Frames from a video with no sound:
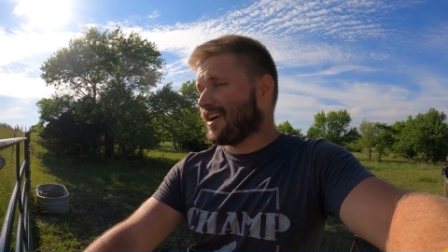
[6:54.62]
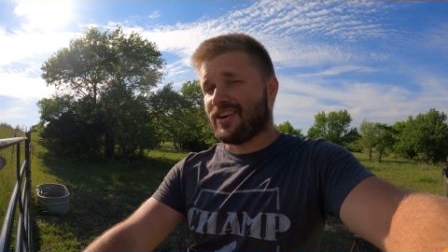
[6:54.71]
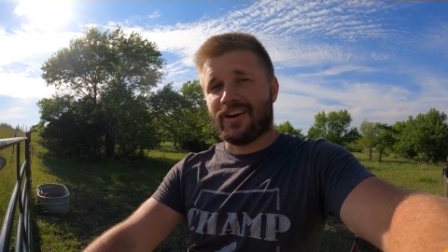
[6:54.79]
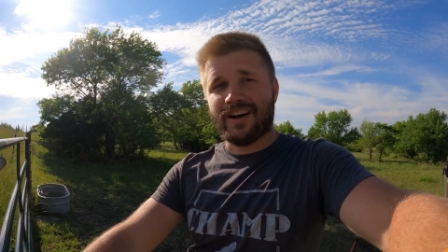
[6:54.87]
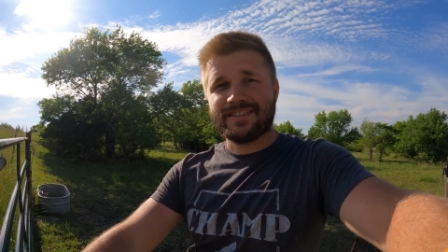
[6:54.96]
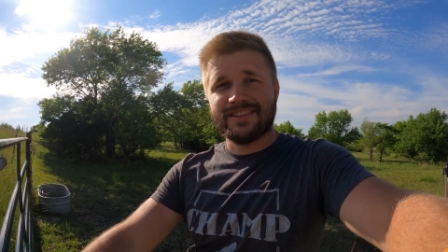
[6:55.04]

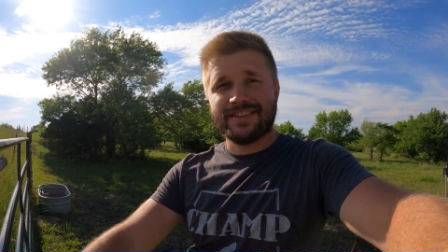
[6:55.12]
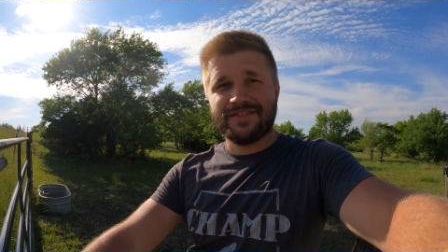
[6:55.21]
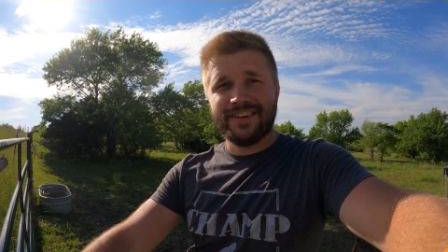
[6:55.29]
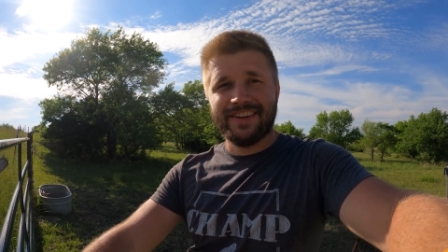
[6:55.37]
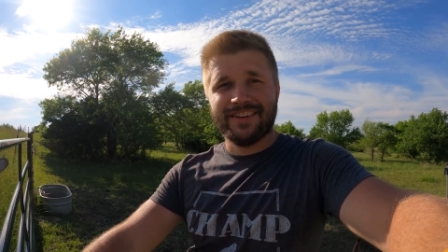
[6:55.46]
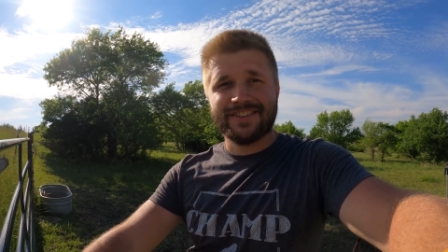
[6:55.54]
across this
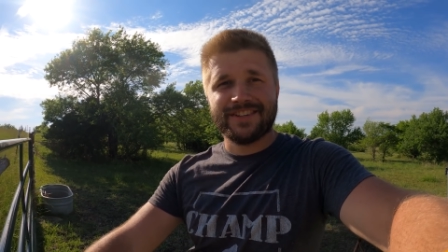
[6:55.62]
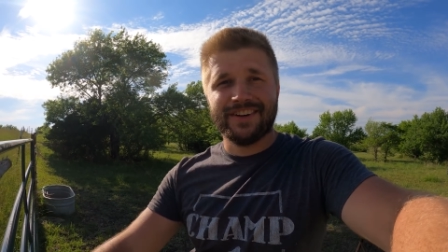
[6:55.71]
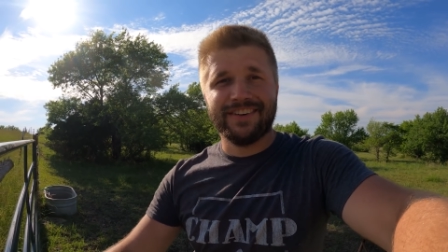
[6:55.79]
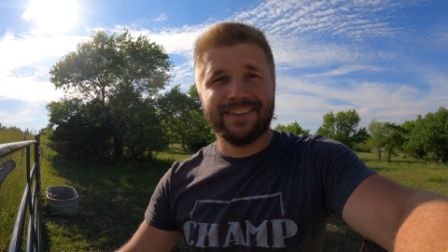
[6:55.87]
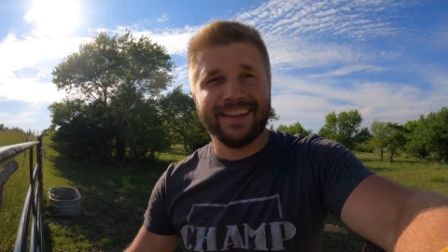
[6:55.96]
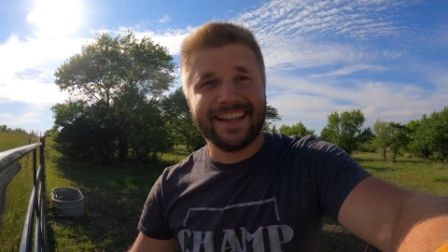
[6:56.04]
field.
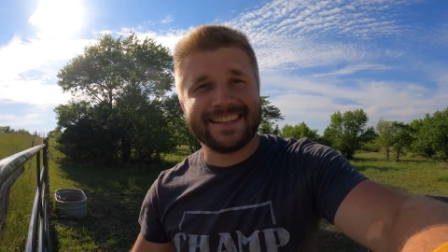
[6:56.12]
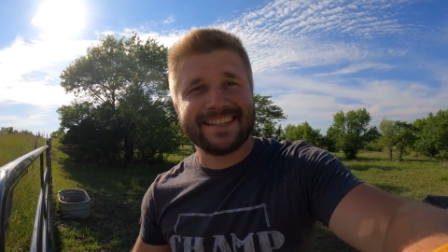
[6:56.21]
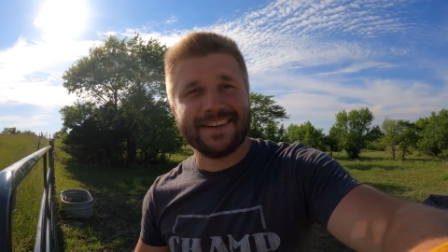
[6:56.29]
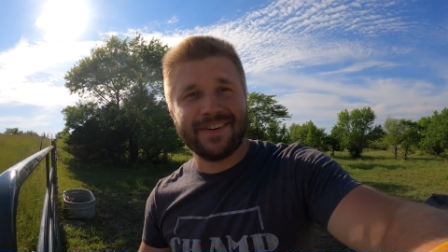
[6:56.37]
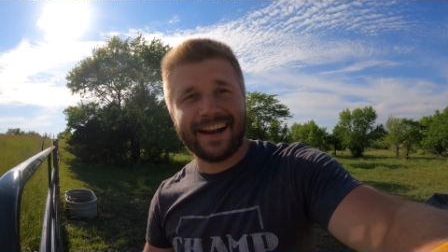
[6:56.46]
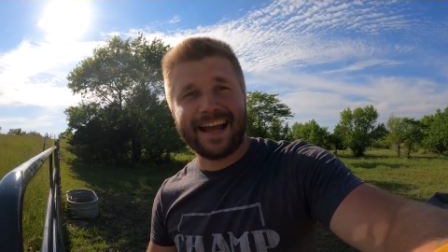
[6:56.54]
So let's
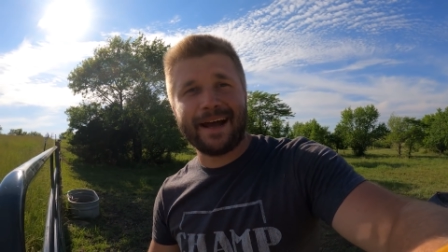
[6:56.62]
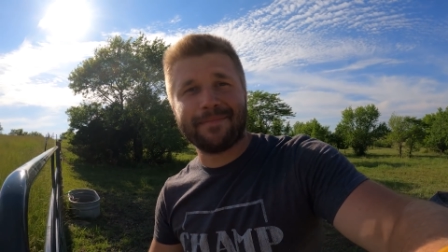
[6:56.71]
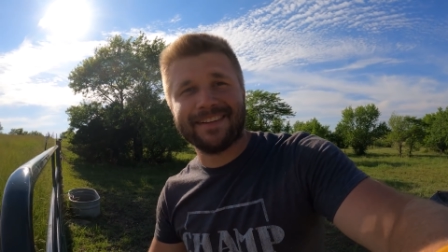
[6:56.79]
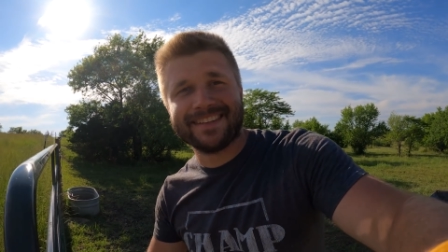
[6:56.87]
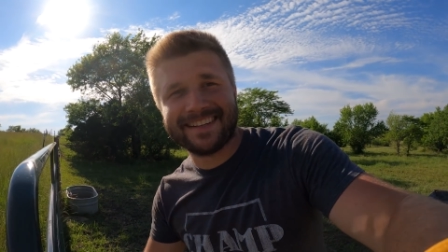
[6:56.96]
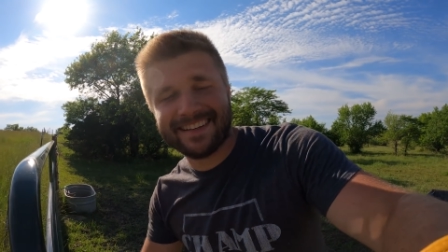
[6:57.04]
see what
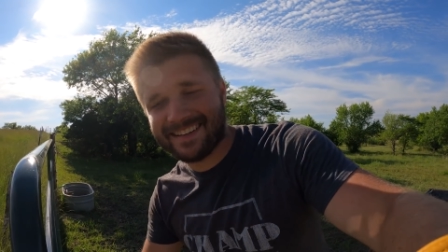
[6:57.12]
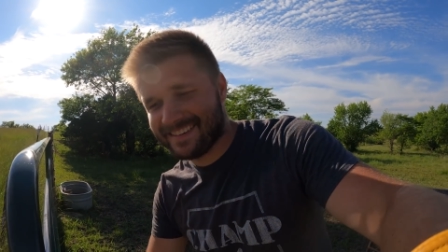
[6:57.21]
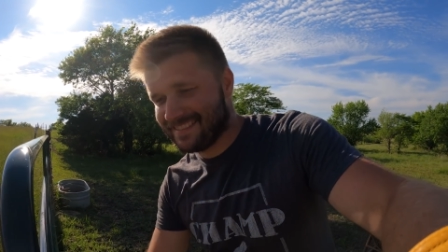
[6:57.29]
happens.